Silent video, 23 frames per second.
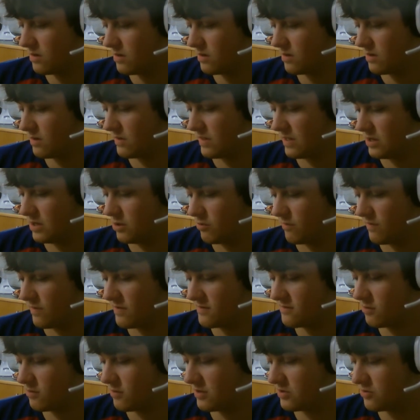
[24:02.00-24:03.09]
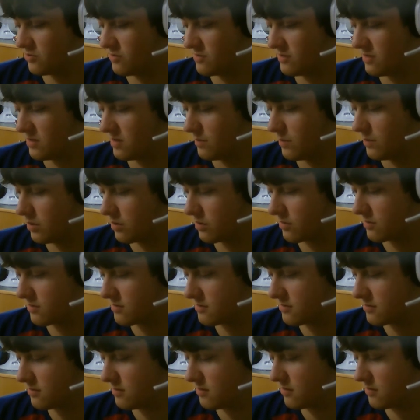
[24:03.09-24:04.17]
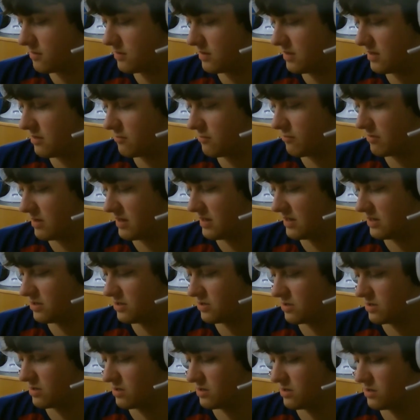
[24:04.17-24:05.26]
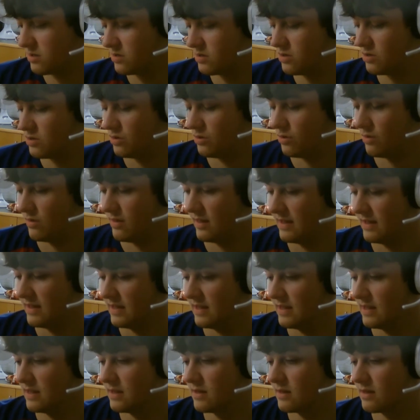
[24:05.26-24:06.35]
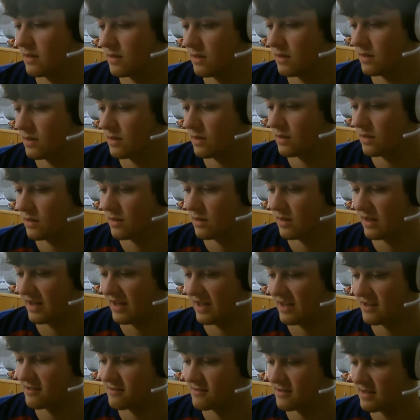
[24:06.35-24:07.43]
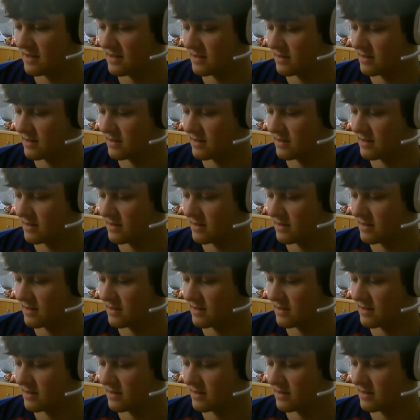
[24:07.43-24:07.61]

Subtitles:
And then you reverse all entries in the books in relation to the asset.